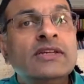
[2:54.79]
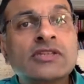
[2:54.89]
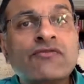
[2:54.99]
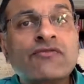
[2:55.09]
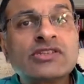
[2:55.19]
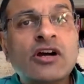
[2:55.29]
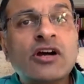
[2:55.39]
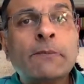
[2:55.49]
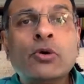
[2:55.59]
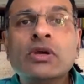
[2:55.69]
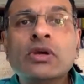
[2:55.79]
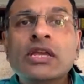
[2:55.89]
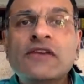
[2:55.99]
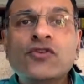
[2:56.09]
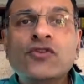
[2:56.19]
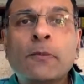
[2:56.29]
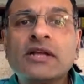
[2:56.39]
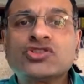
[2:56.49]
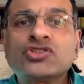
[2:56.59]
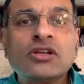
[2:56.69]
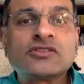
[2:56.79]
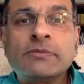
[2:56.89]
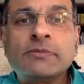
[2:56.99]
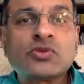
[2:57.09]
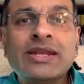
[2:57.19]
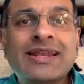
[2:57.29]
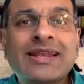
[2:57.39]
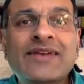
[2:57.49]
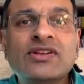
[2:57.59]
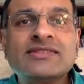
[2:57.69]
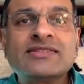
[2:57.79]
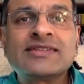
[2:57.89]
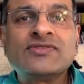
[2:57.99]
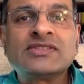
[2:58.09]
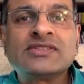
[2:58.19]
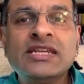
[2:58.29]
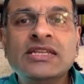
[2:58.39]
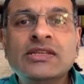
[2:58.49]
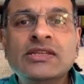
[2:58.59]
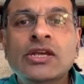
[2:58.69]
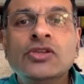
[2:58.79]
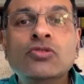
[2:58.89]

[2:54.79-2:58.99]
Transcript: So, for example, if your blood sugars are between 11 and 17,